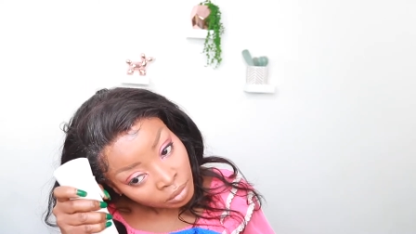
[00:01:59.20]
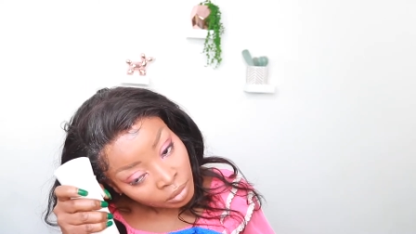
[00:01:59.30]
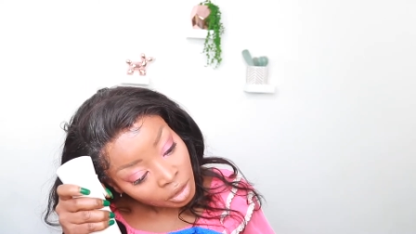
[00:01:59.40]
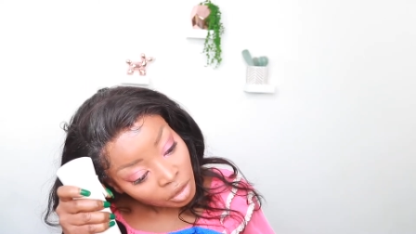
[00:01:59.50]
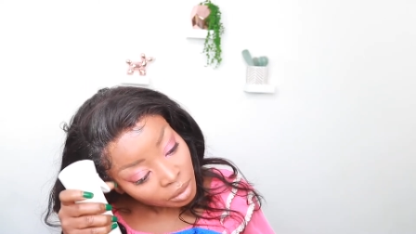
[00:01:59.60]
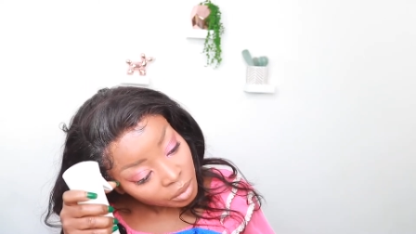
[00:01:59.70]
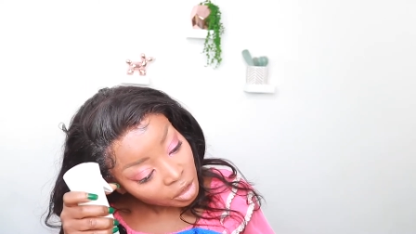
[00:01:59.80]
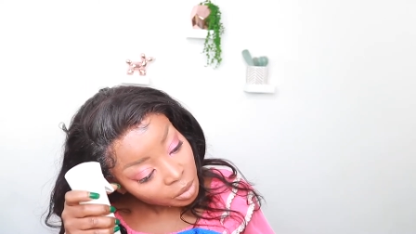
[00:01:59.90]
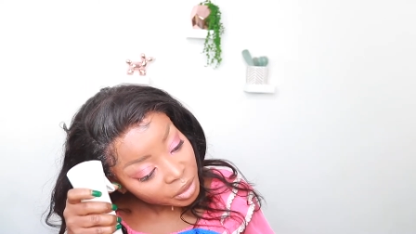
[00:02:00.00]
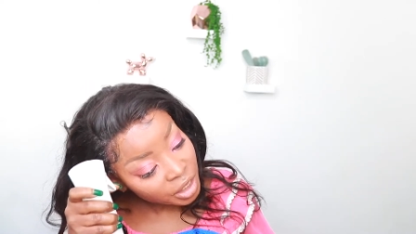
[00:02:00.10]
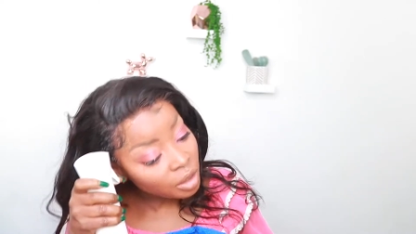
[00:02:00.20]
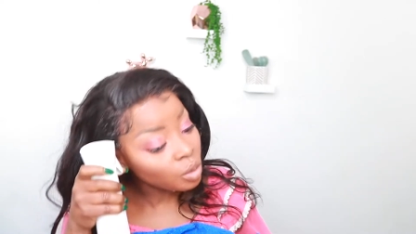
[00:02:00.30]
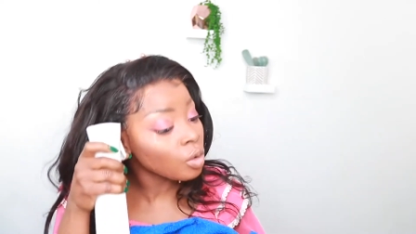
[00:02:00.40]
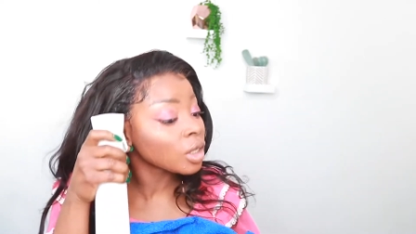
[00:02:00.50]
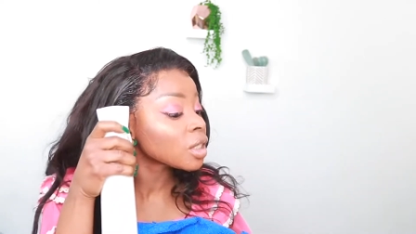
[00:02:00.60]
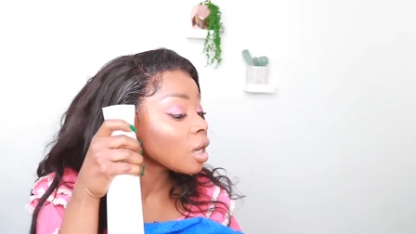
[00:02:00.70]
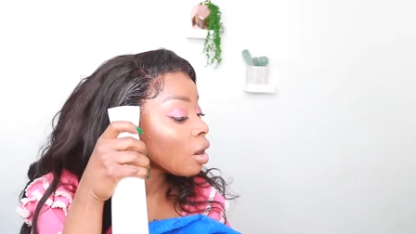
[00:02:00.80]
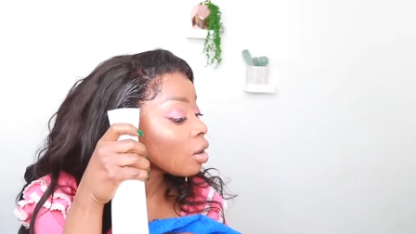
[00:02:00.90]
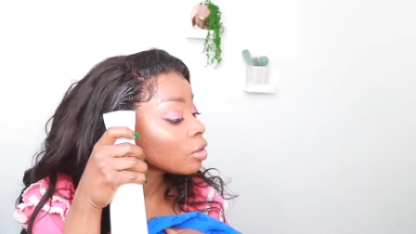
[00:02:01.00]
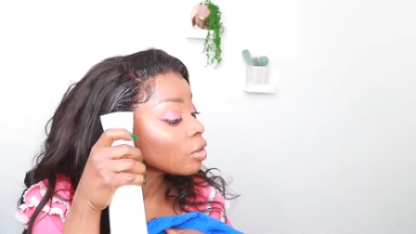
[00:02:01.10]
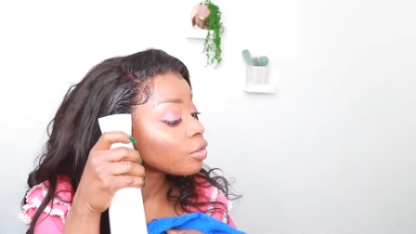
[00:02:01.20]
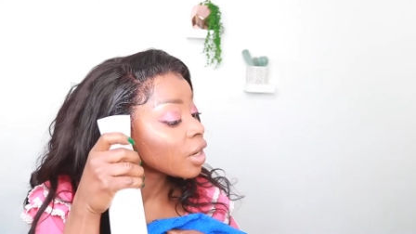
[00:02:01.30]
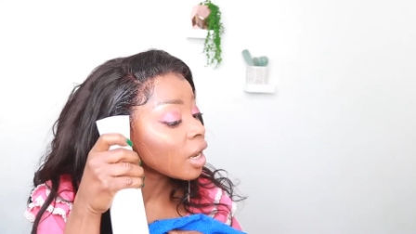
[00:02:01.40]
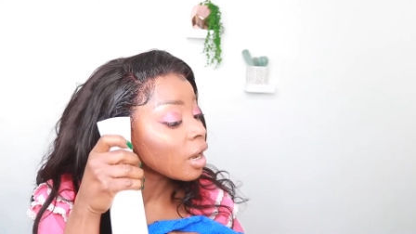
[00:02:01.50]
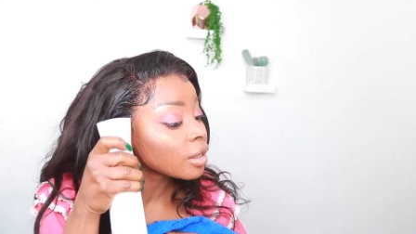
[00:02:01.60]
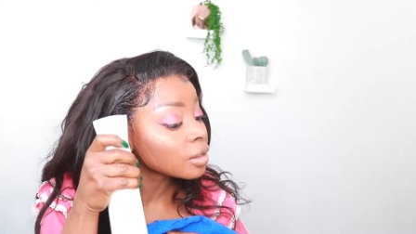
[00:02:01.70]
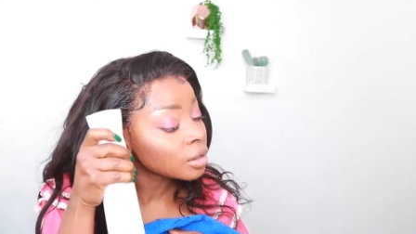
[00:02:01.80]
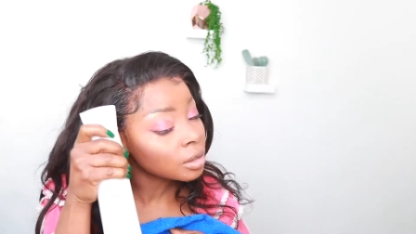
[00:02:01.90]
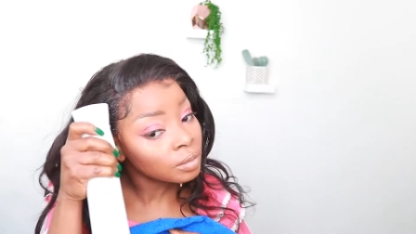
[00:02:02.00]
So I'm still sprinkling water all over, guys.